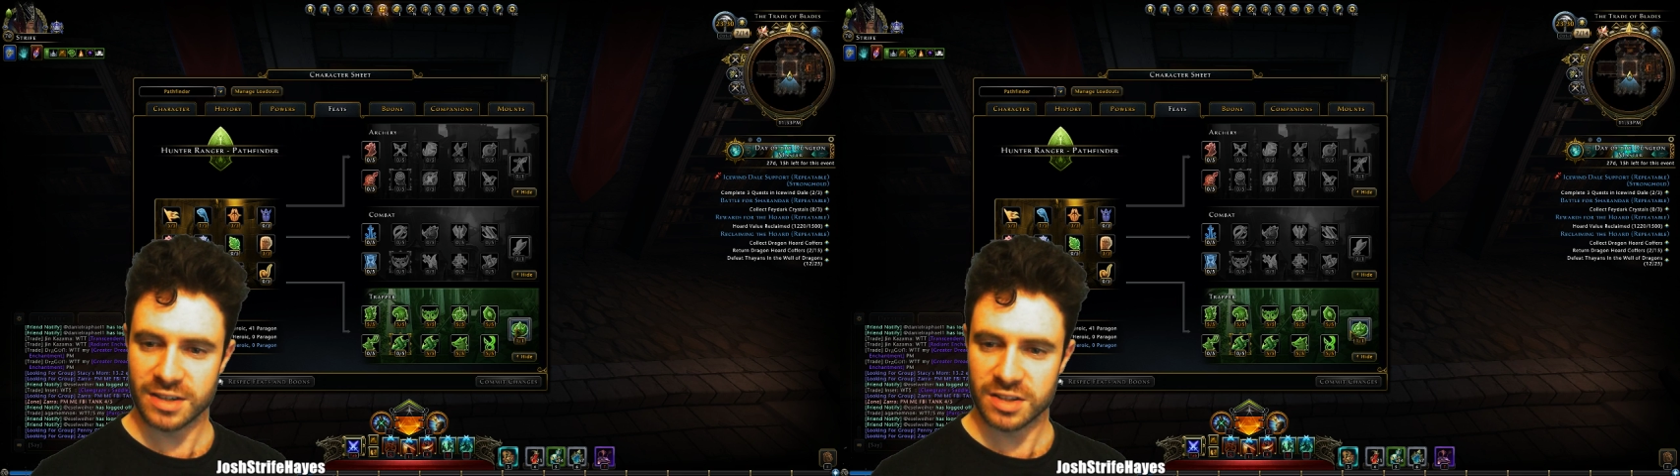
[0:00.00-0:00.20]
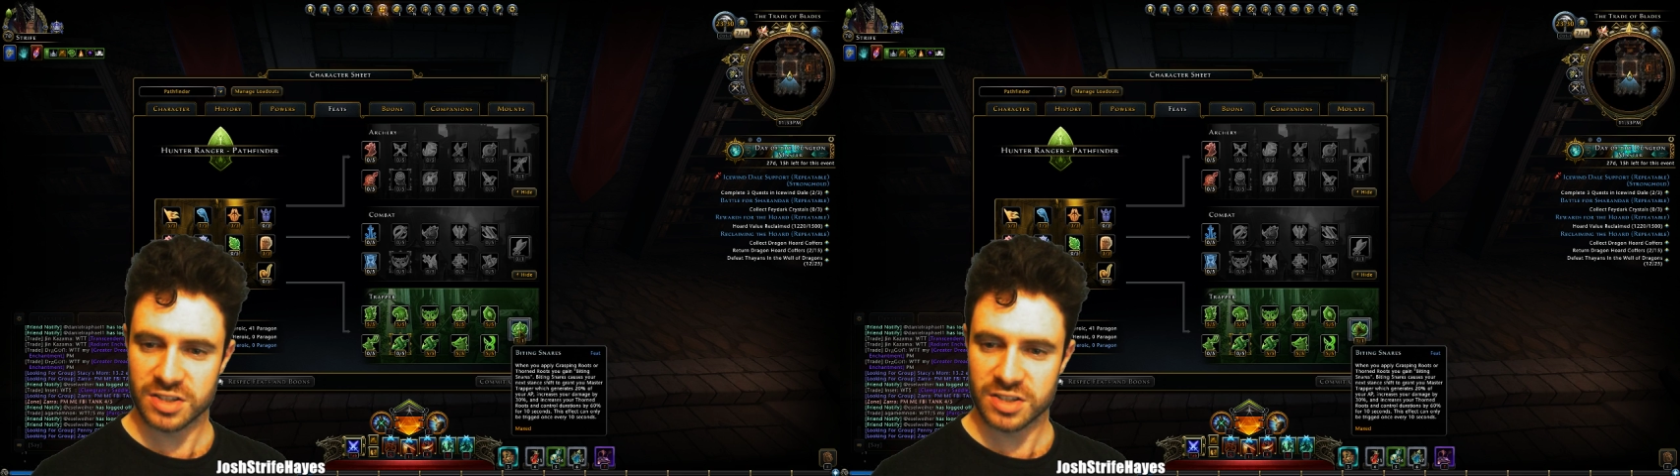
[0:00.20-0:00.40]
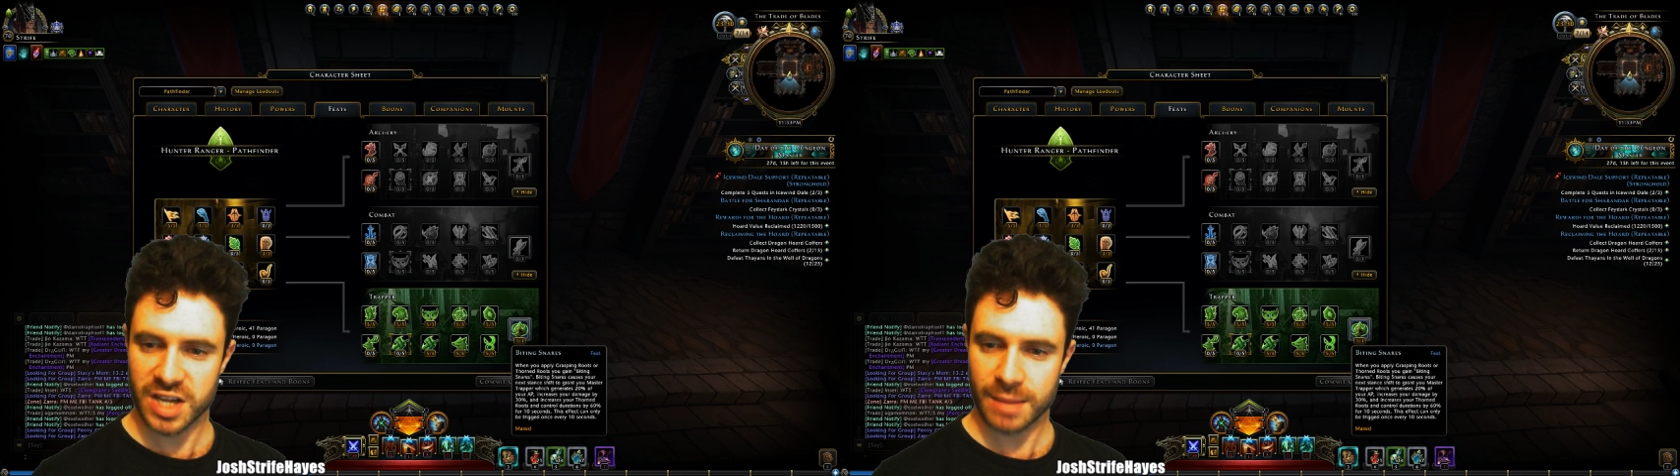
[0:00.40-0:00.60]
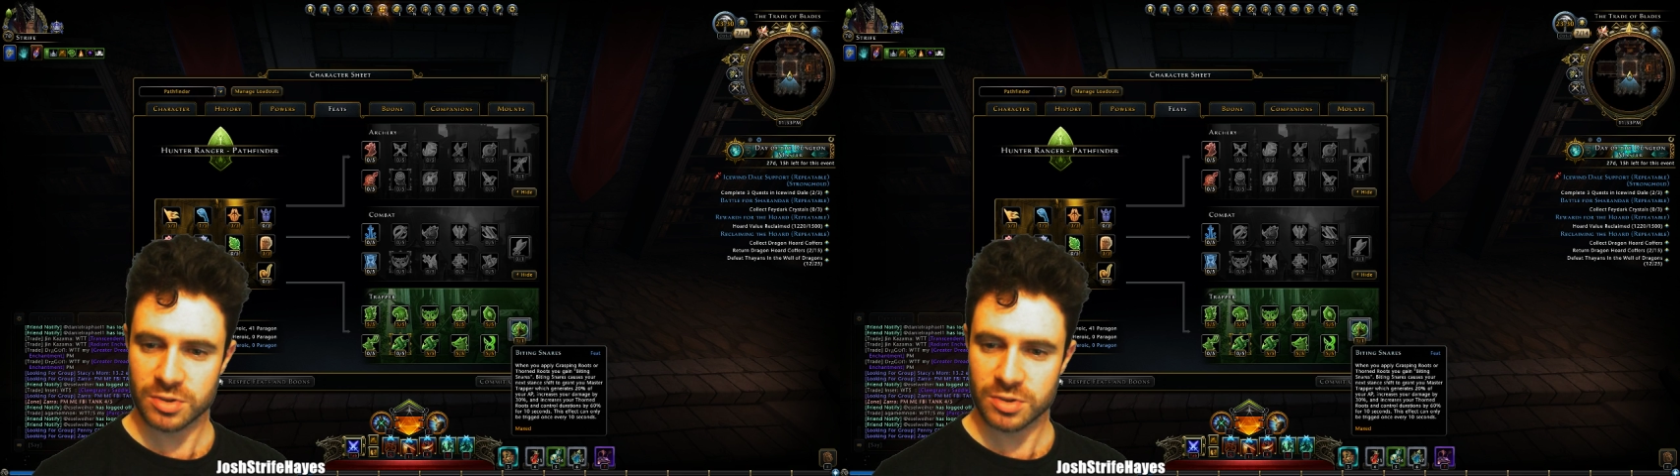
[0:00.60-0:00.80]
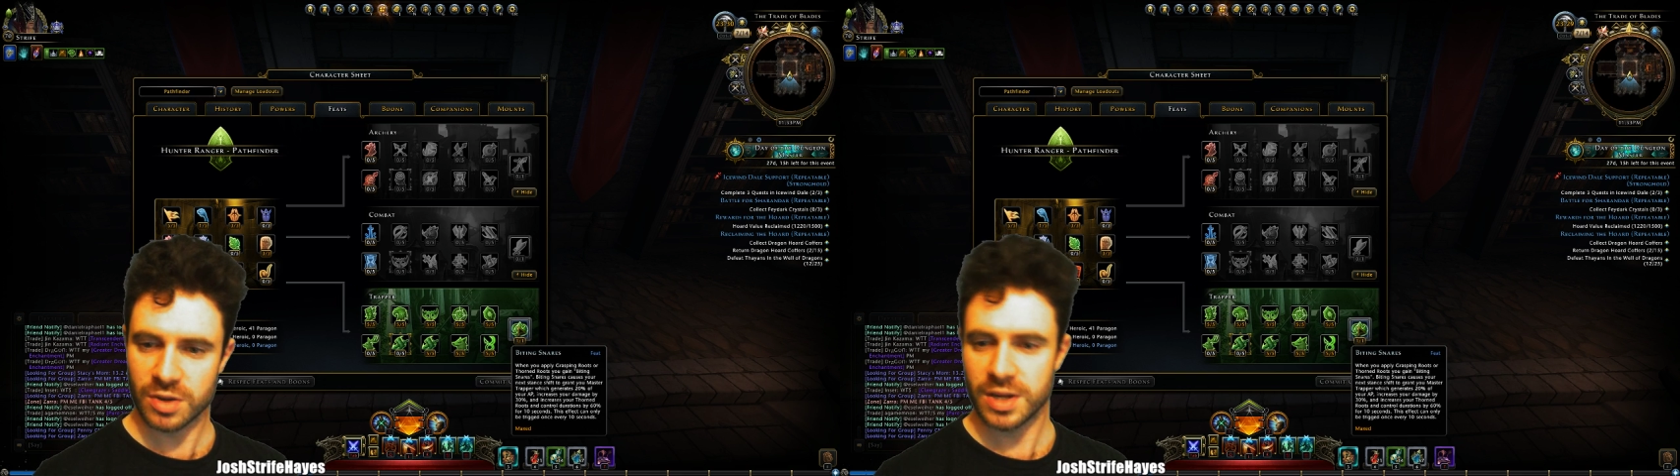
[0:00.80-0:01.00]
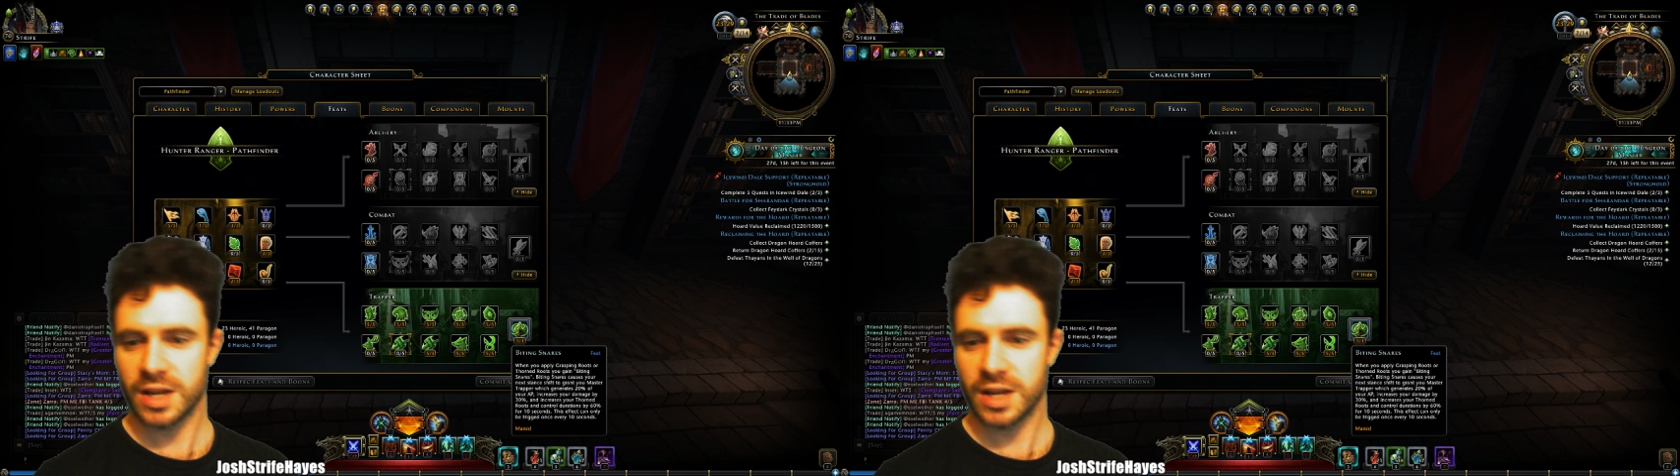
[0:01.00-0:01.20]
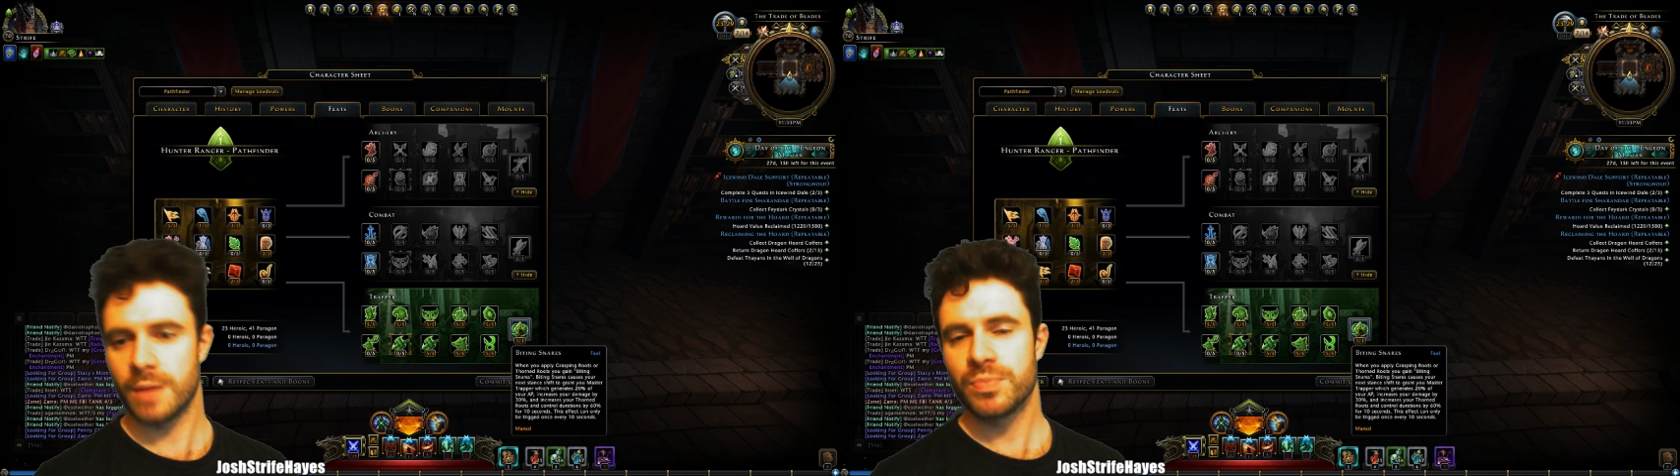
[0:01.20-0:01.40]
this capstone here,